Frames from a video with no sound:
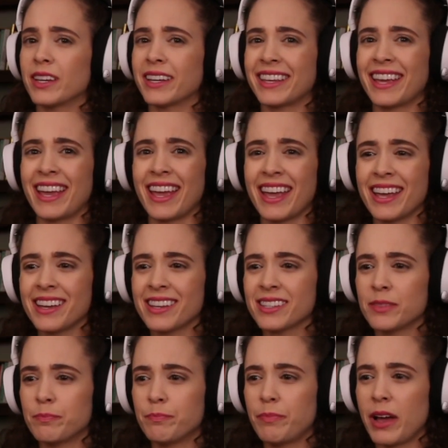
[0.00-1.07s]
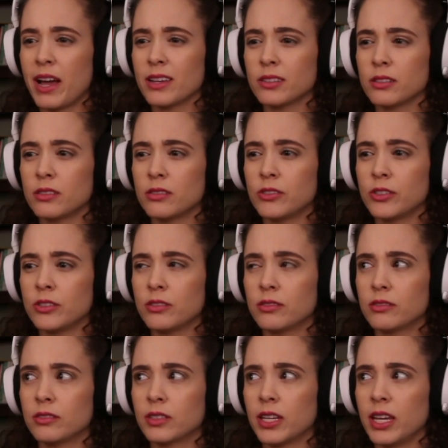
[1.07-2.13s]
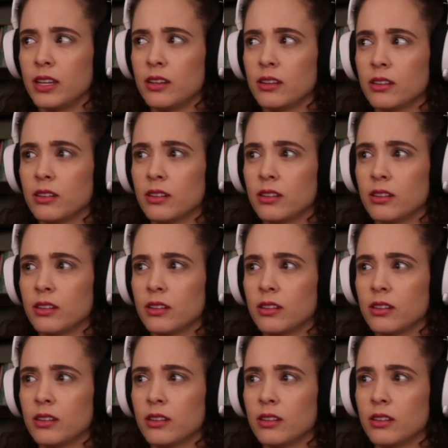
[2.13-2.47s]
the king's bastard kid?